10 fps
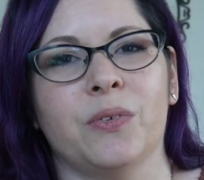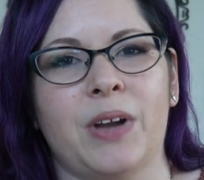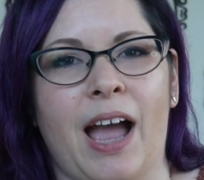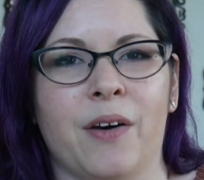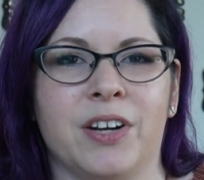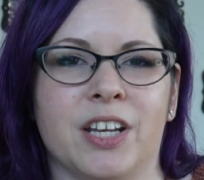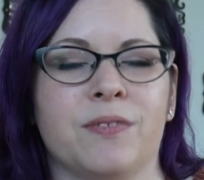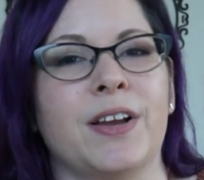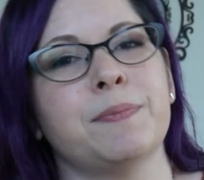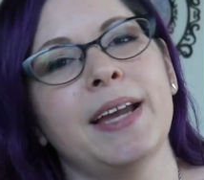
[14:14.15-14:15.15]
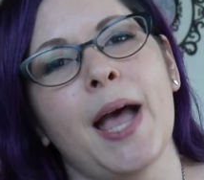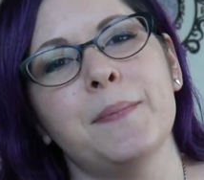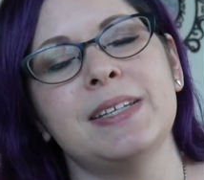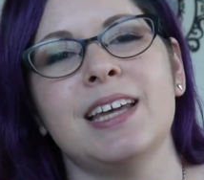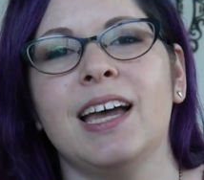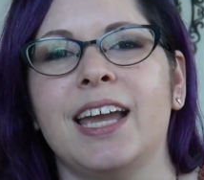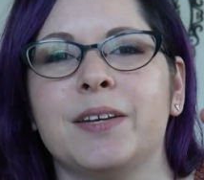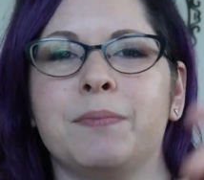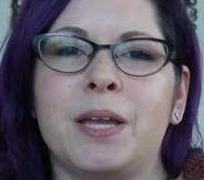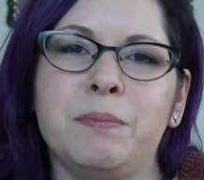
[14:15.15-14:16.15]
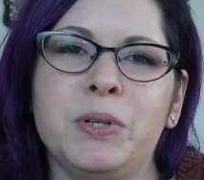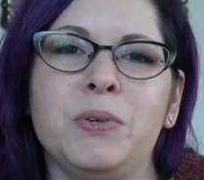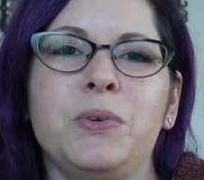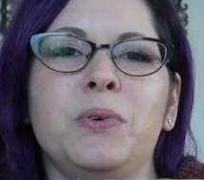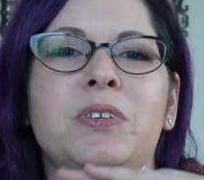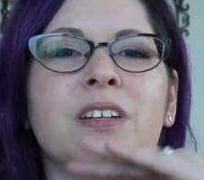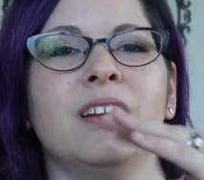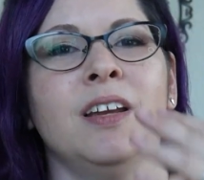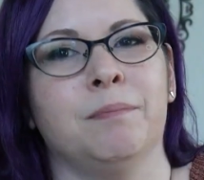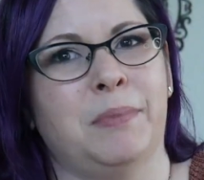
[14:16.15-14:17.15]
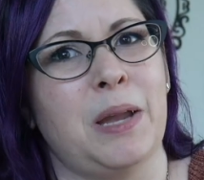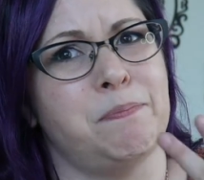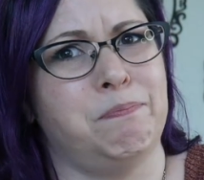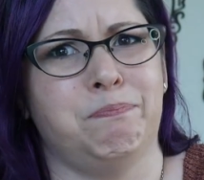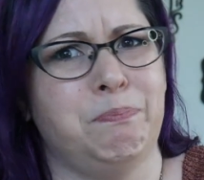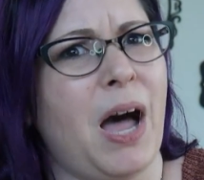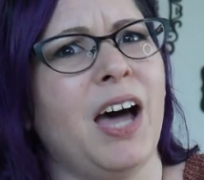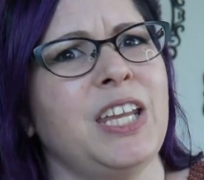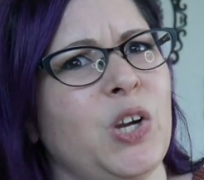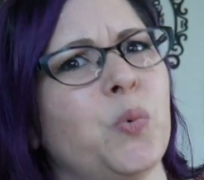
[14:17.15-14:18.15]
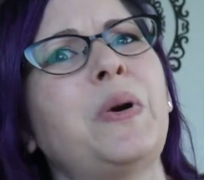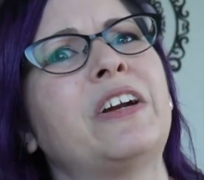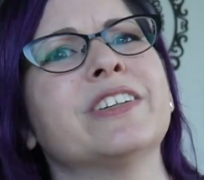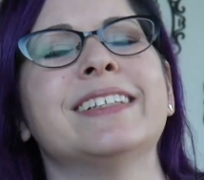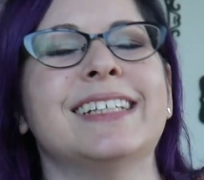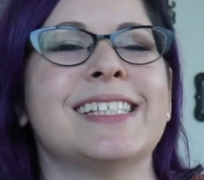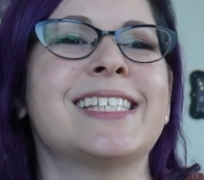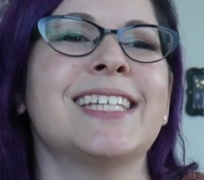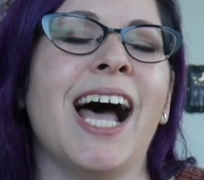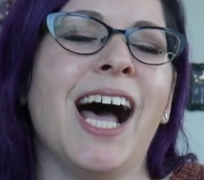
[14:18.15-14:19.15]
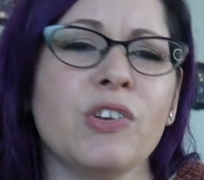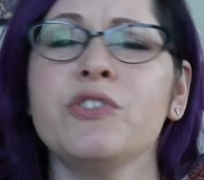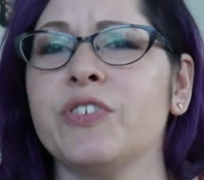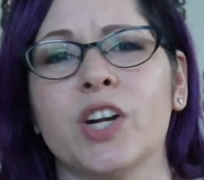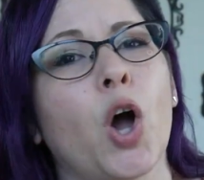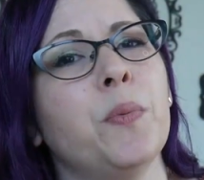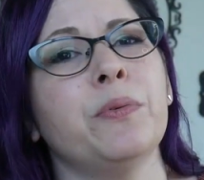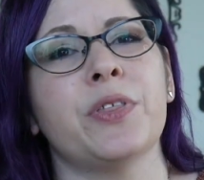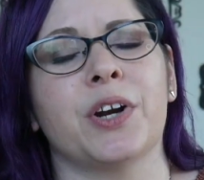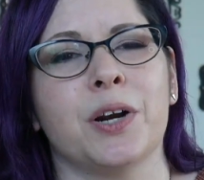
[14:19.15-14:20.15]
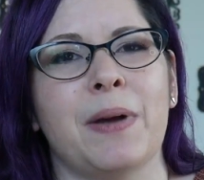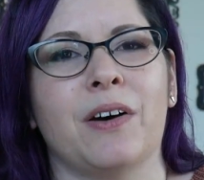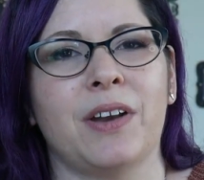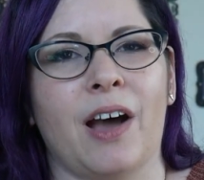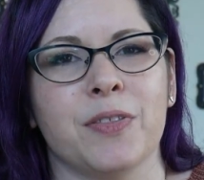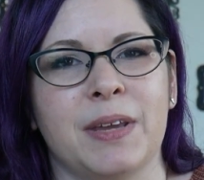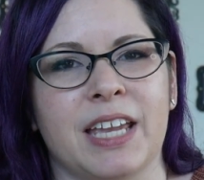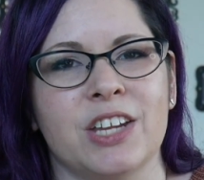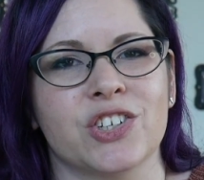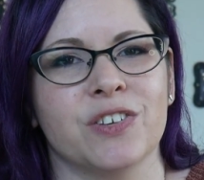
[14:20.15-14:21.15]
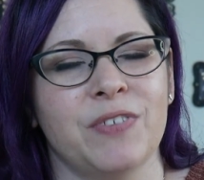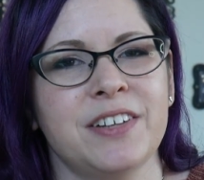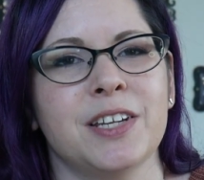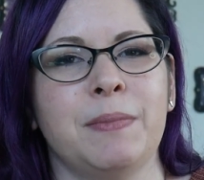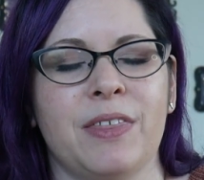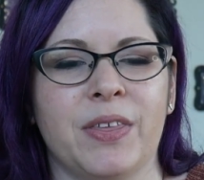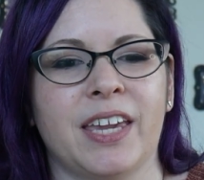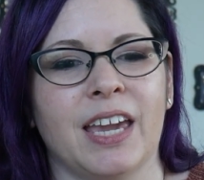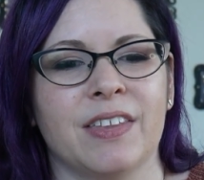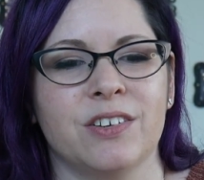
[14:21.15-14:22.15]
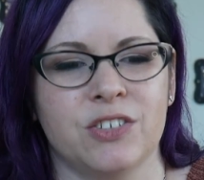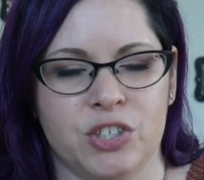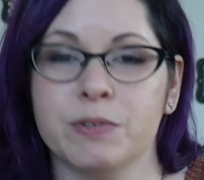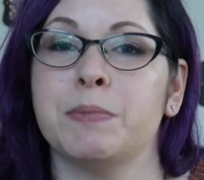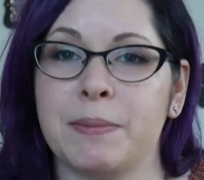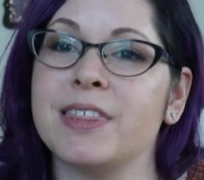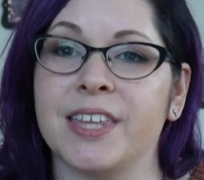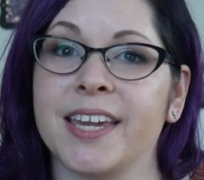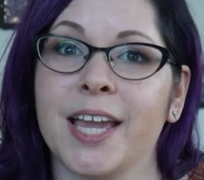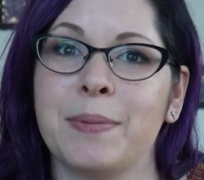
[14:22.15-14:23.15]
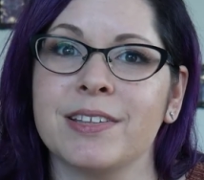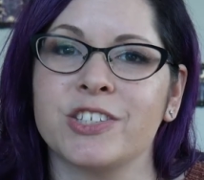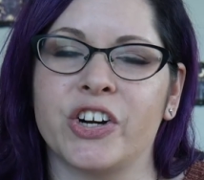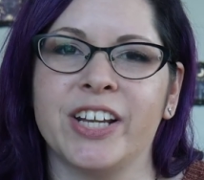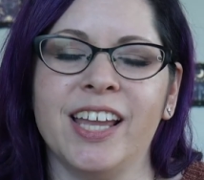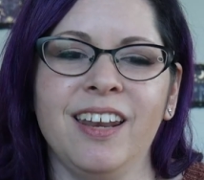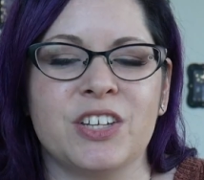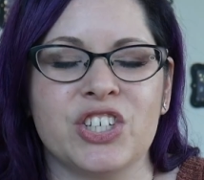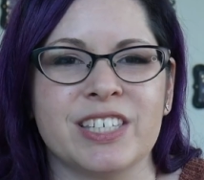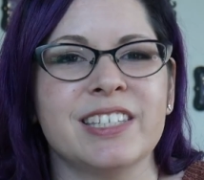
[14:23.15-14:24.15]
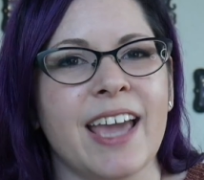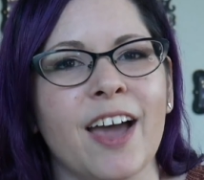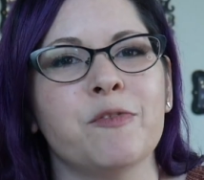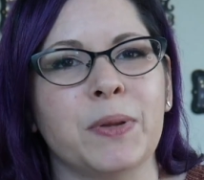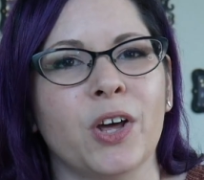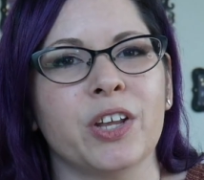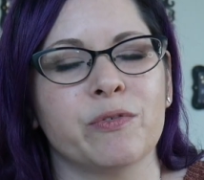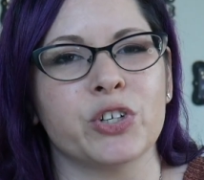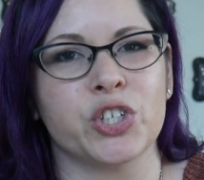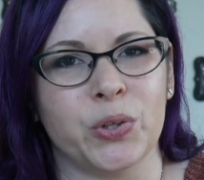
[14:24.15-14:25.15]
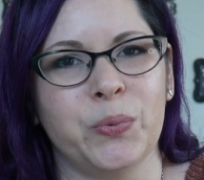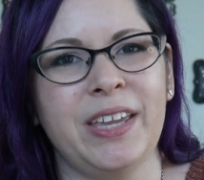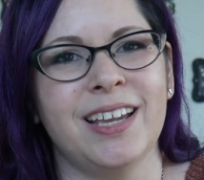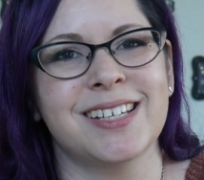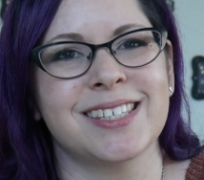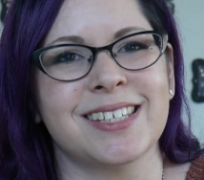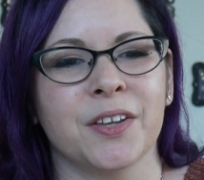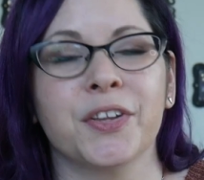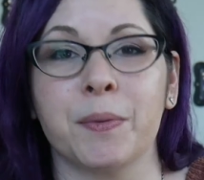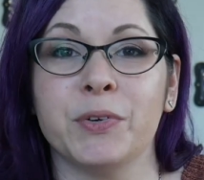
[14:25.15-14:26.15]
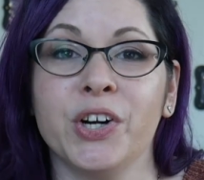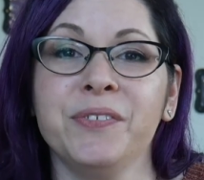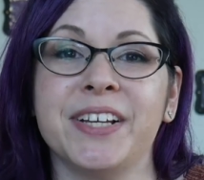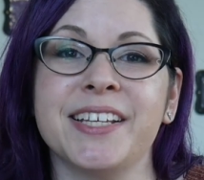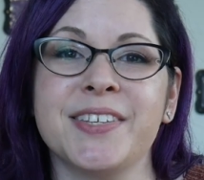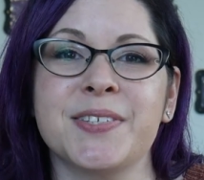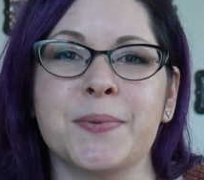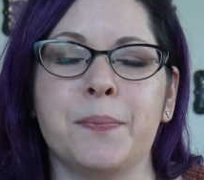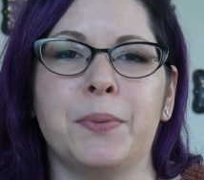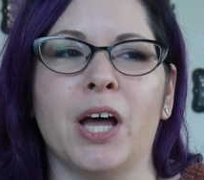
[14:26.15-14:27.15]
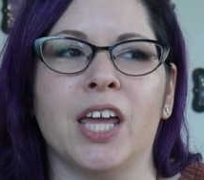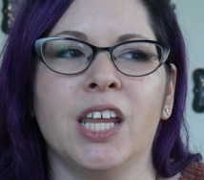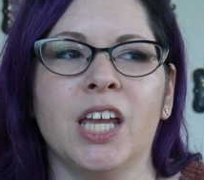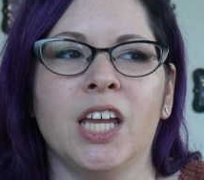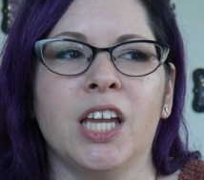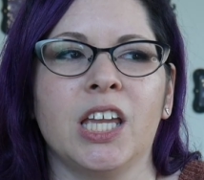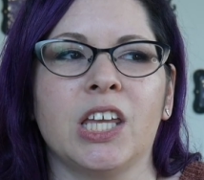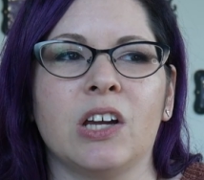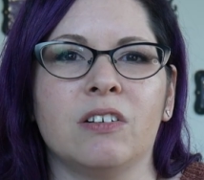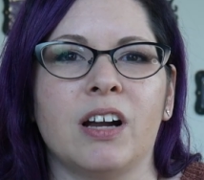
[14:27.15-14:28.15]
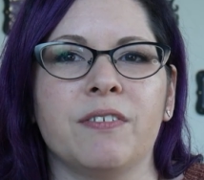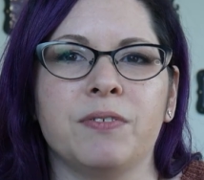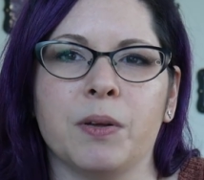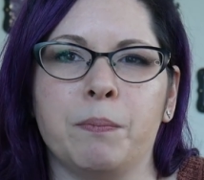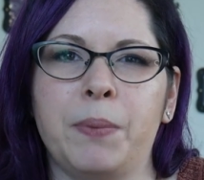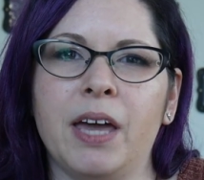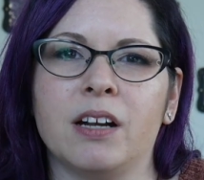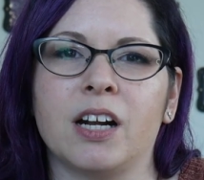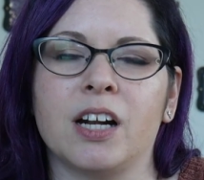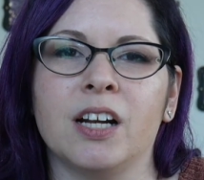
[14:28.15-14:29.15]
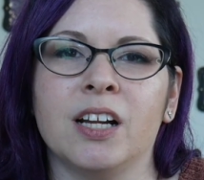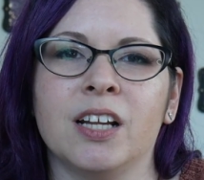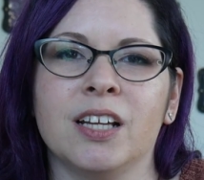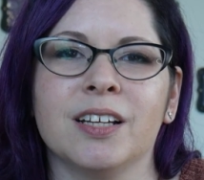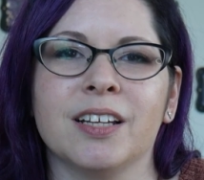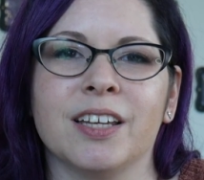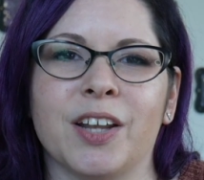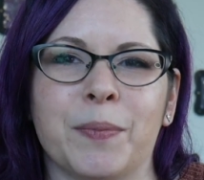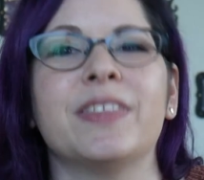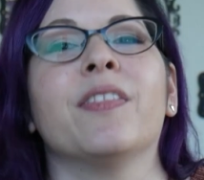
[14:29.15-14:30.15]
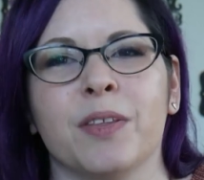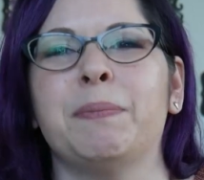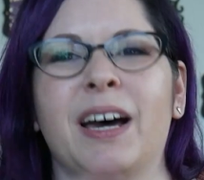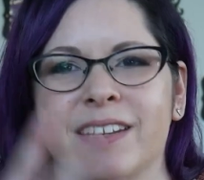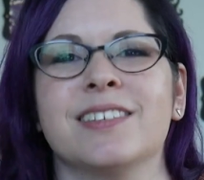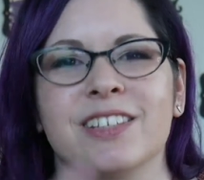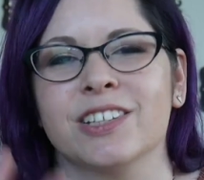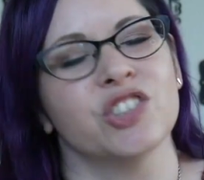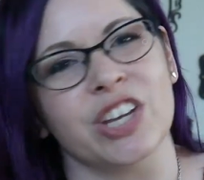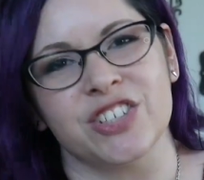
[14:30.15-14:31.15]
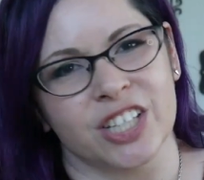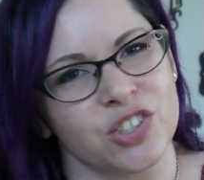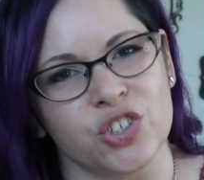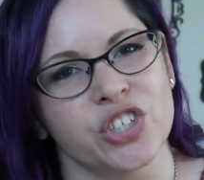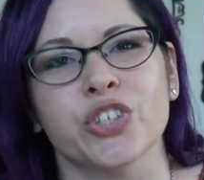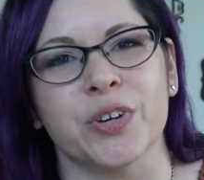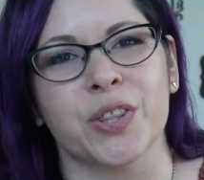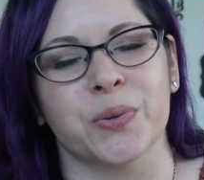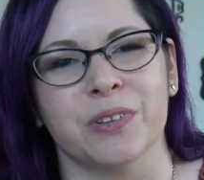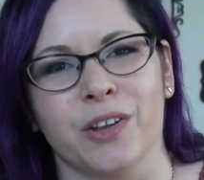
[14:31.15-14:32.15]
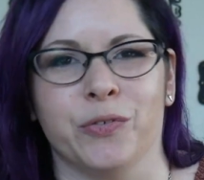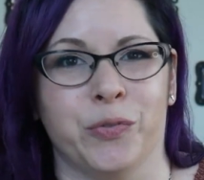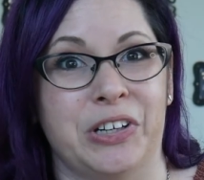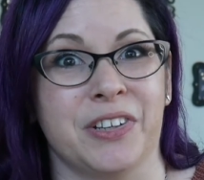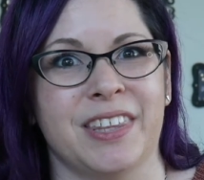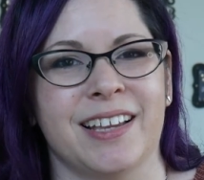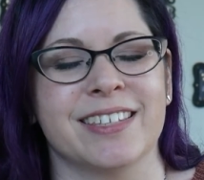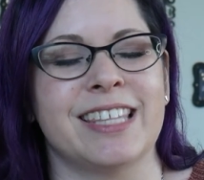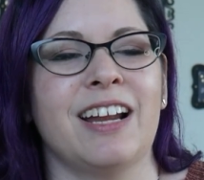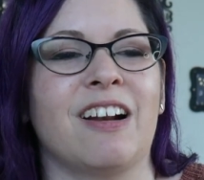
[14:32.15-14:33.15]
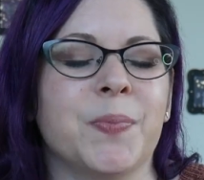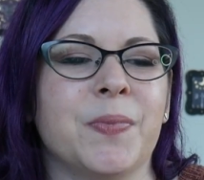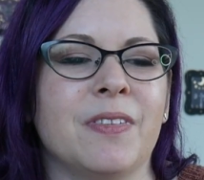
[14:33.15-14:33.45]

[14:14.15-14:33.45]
how did it affect my appetite and my mood and my body weirdness. So I was very open with her about how the medication affected me, thinking that she was maybe thinking about starting it. And she says, yeah, I've been on it for 2 weeks and I'm nervous, but I feel better, but then the body's still adjusting. So she's going through a lot of weird things there.